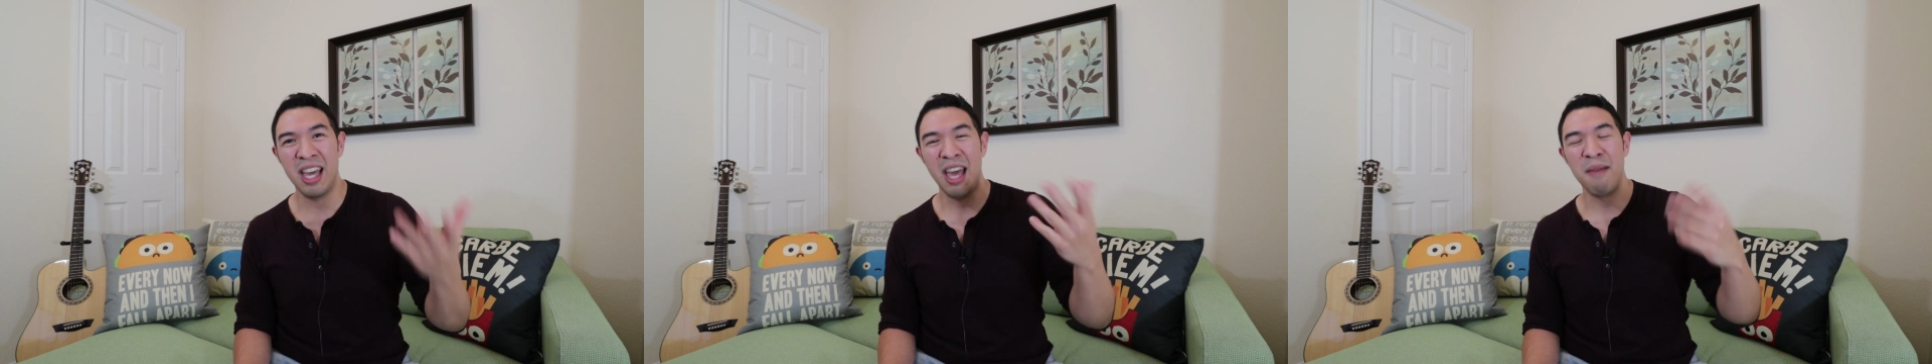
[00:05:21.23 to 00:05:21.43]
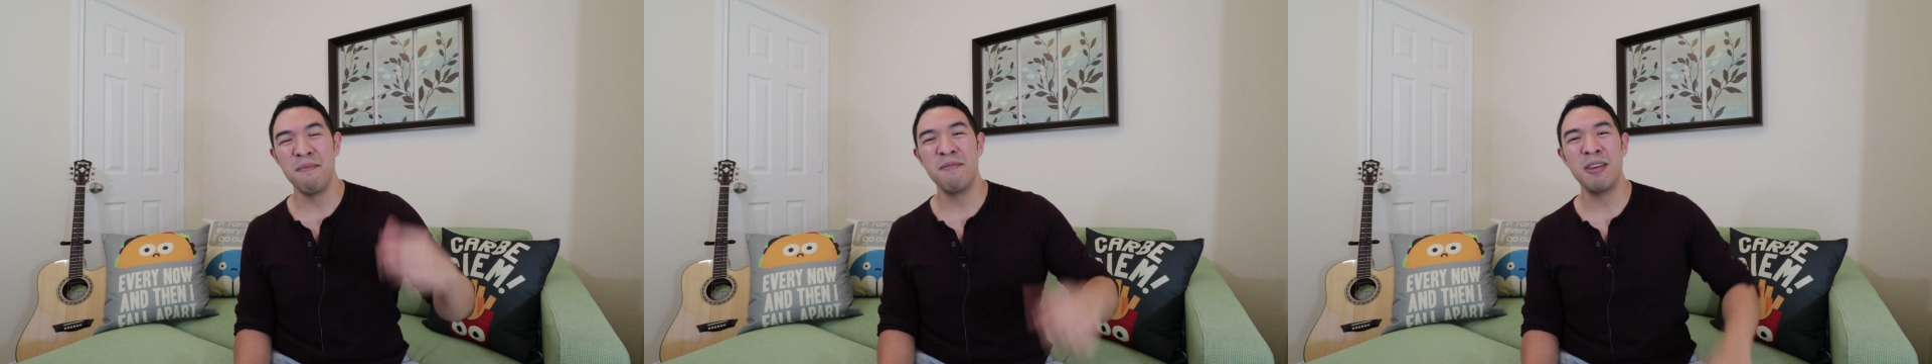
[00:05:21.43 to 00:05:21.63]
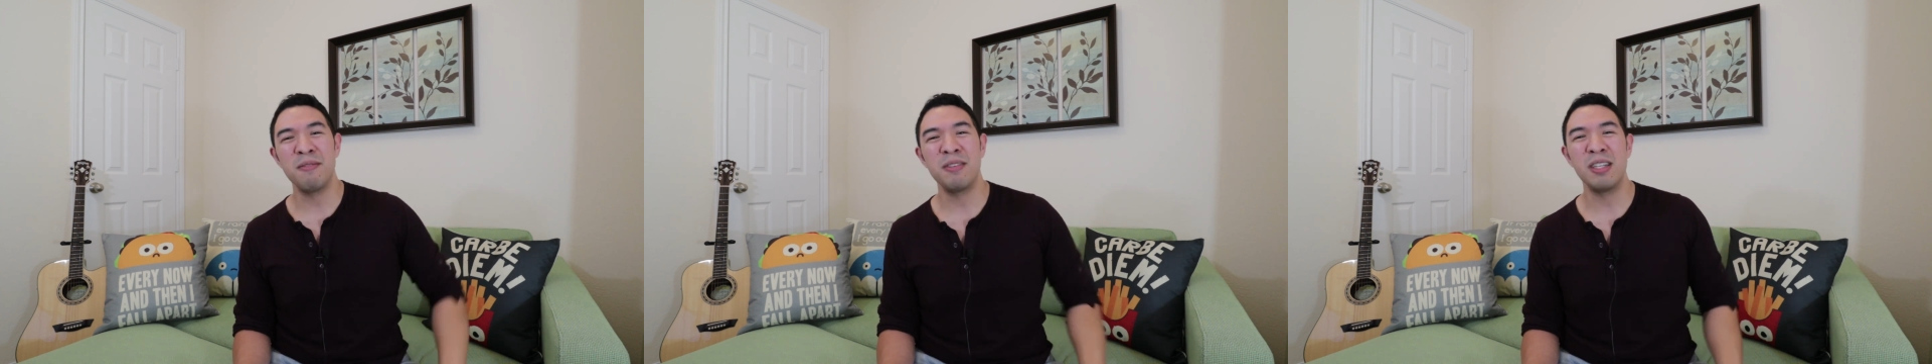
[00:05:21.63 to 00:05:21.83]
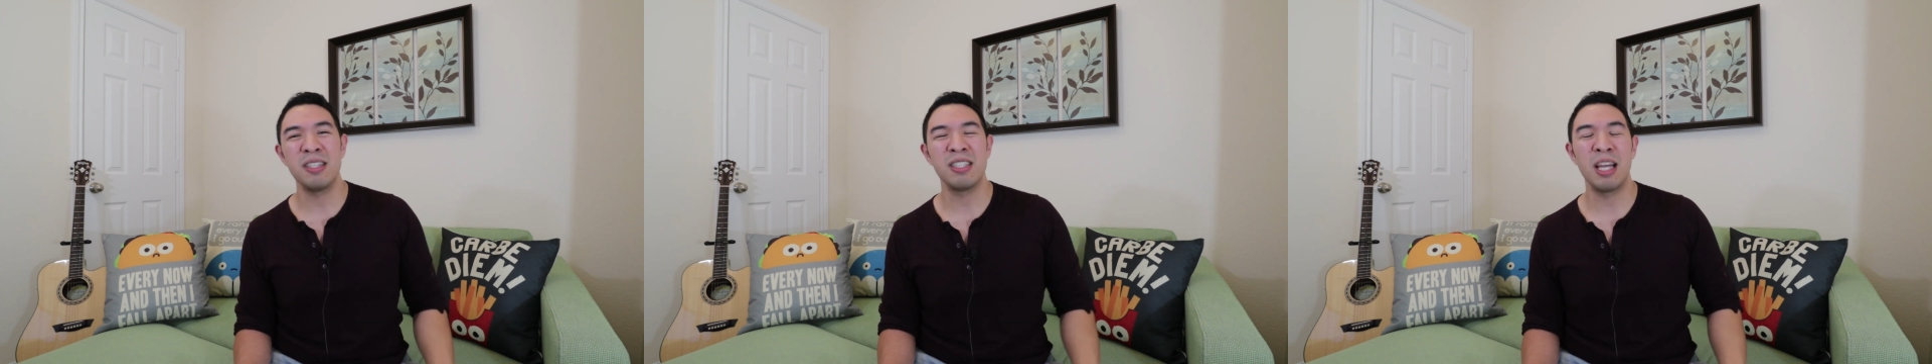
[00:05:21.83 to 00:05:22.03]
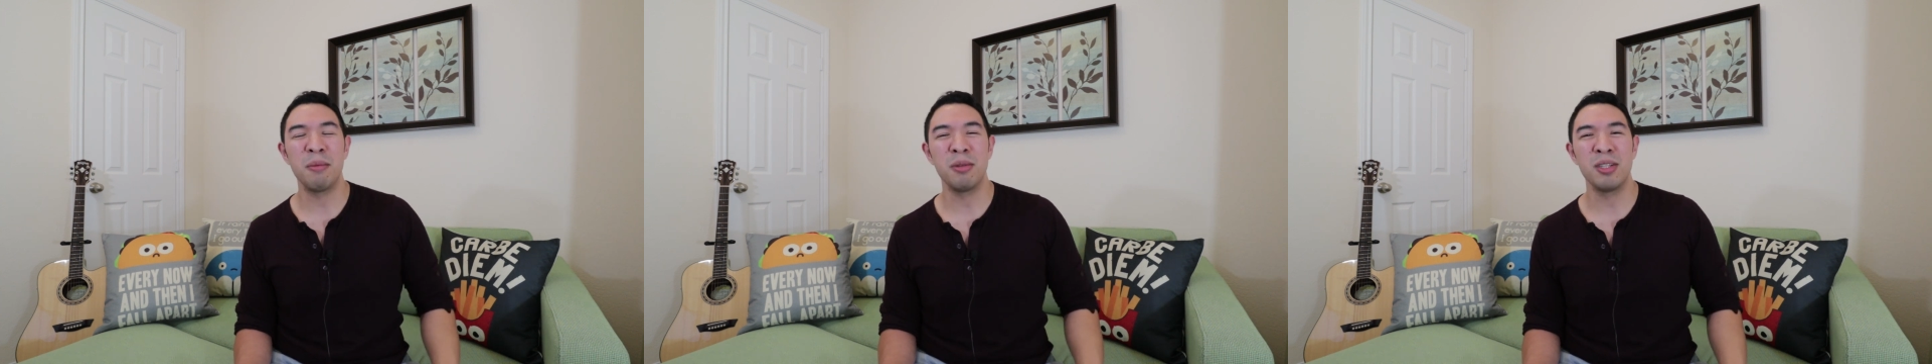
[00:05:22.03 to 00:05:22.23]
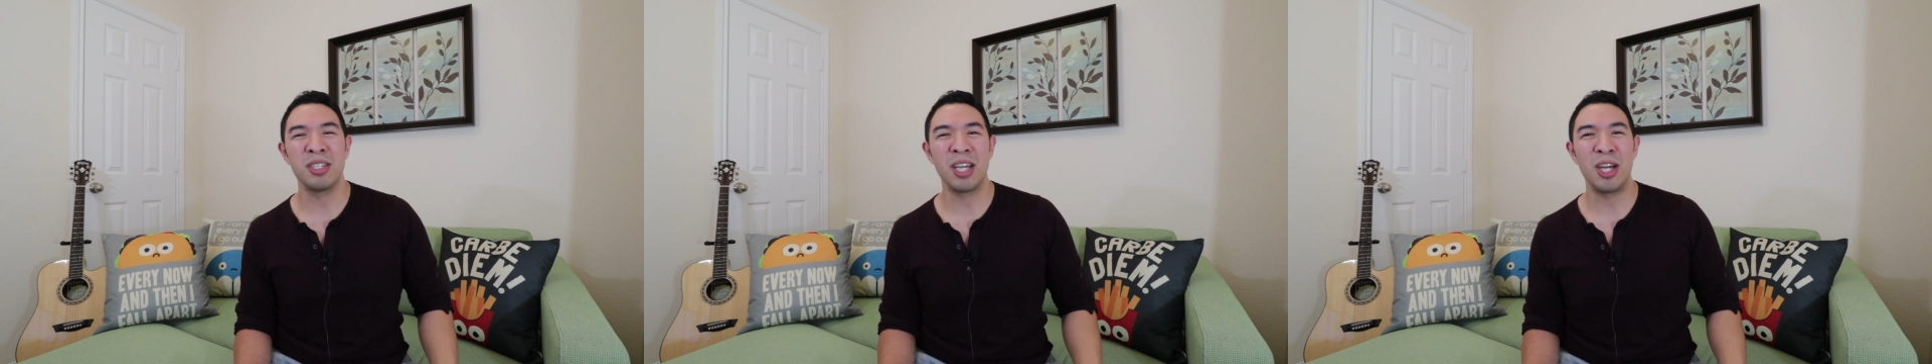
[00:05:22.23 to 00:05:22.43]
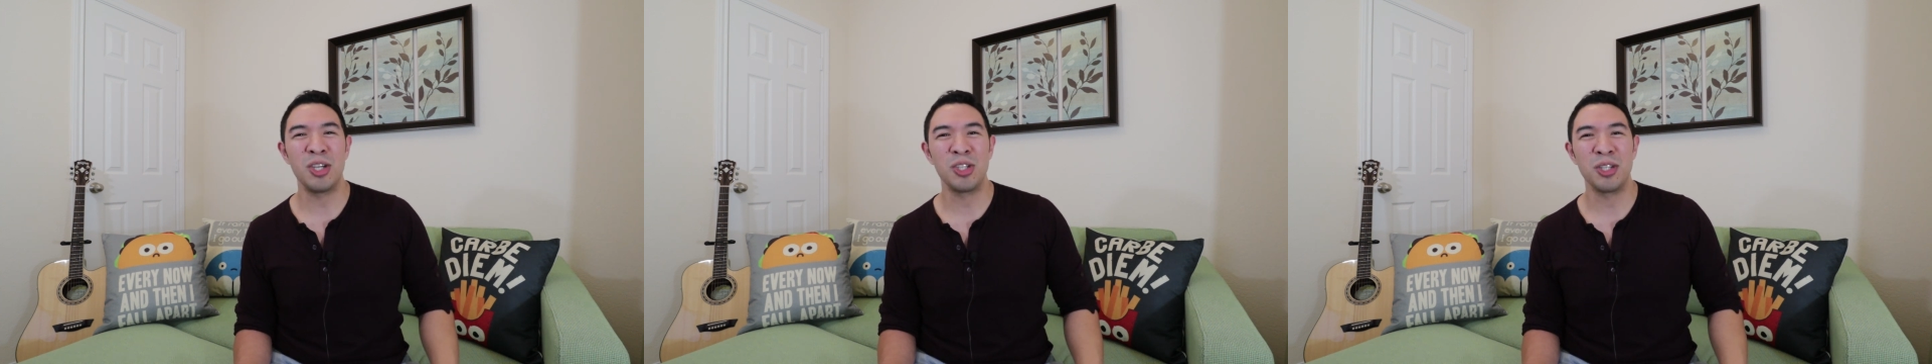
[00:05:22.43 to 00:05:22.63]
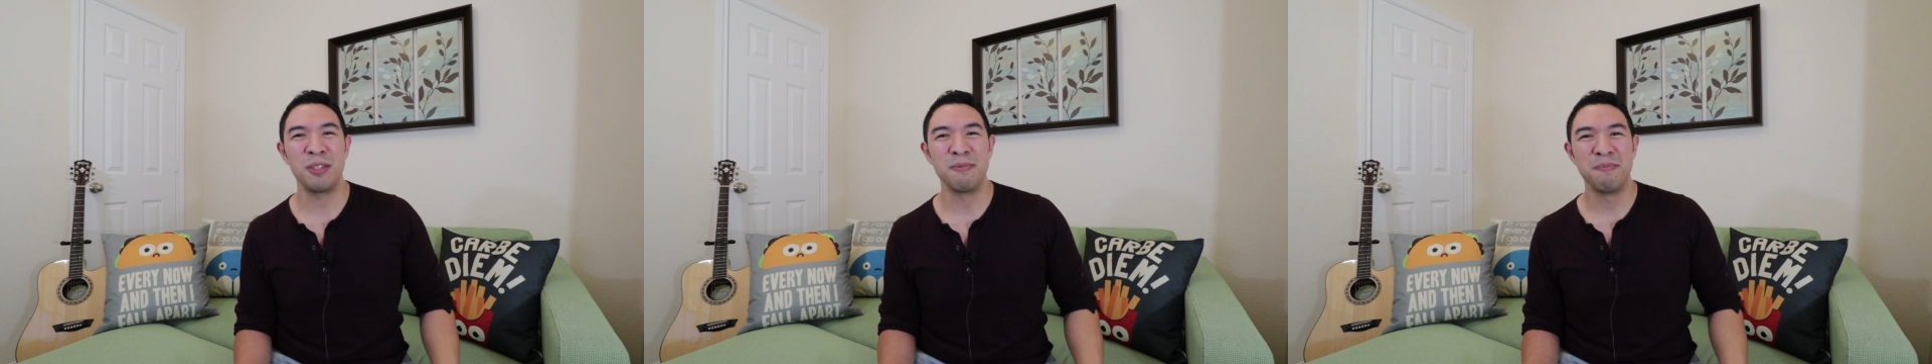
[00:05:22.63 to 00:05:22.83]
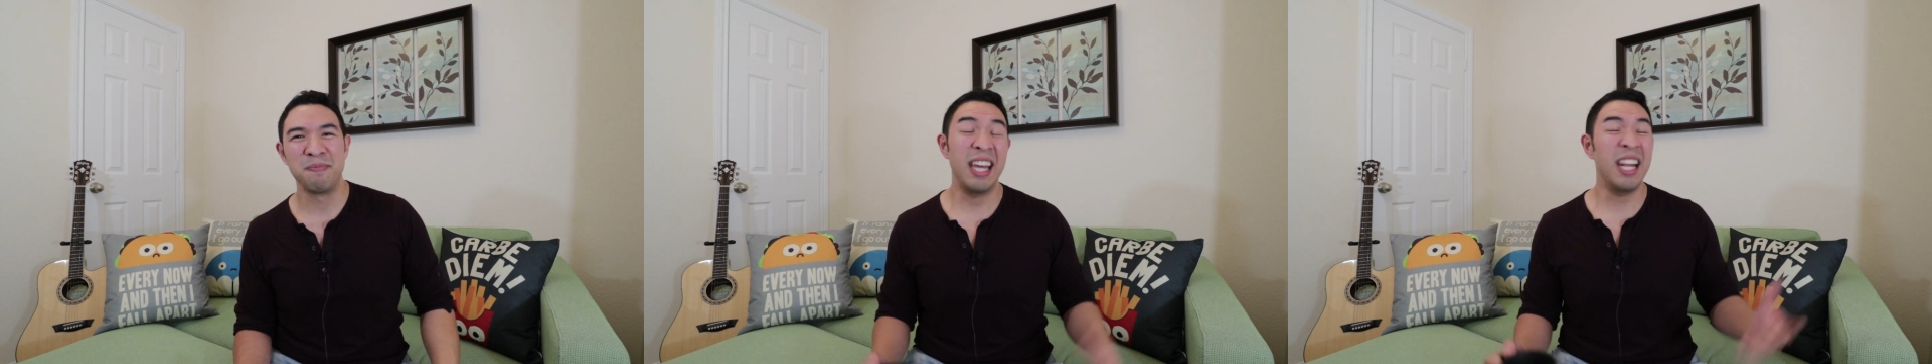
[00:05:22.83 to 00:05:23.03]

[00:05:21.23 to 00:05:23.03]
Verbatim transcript: M50 stabilization.